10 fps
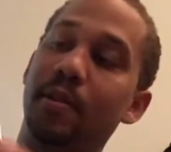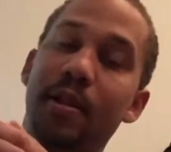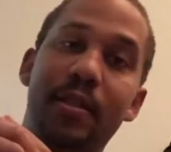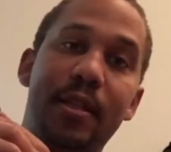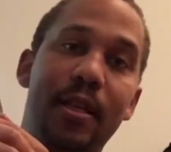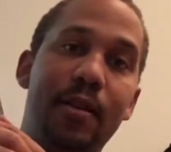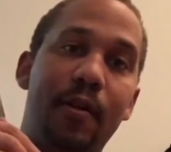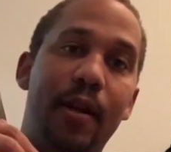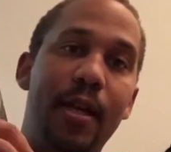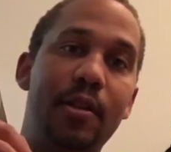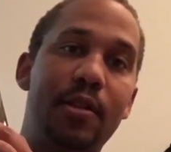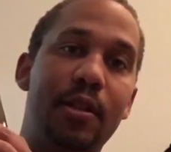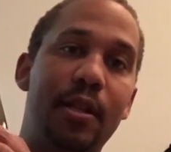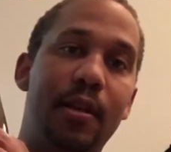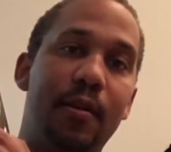You can see there are
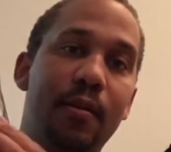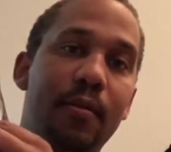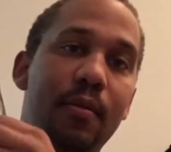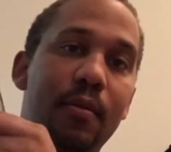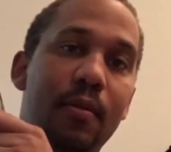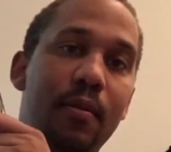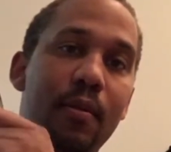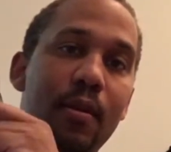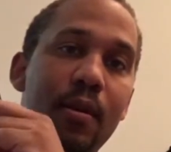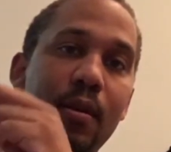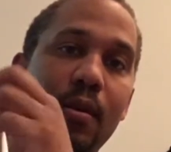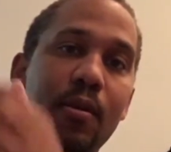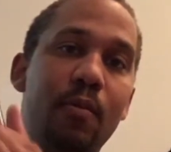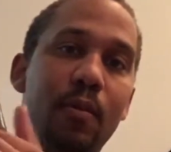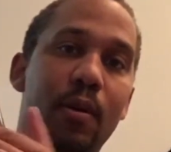hinges here,
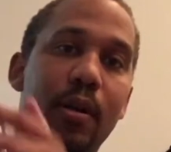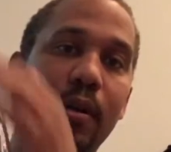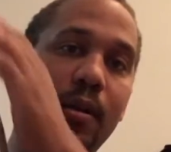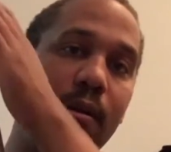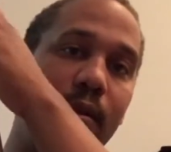1,